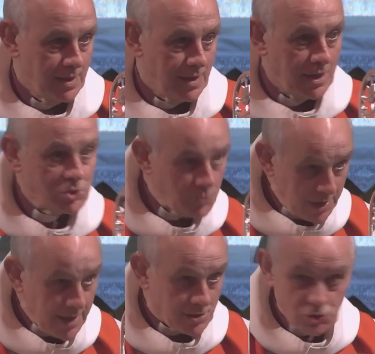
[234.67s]
And you will
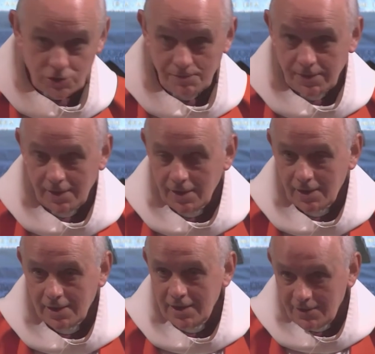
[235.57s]
each
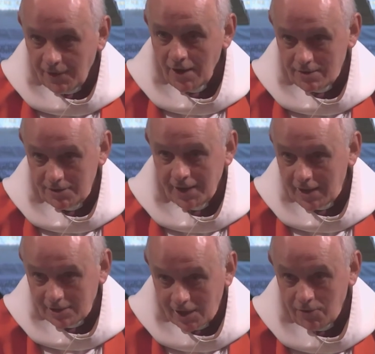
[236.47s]
live out that
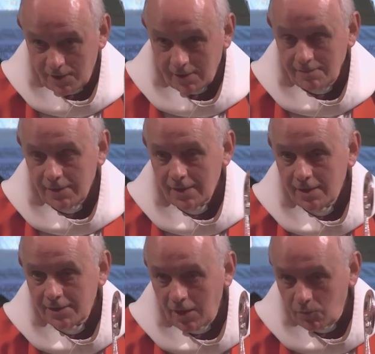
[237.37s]
going,
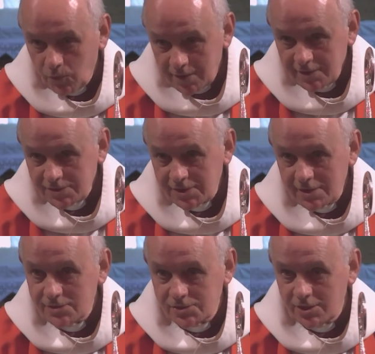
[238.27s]
that witnessing and
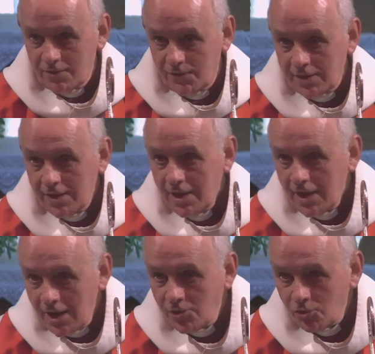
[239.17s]
serving in your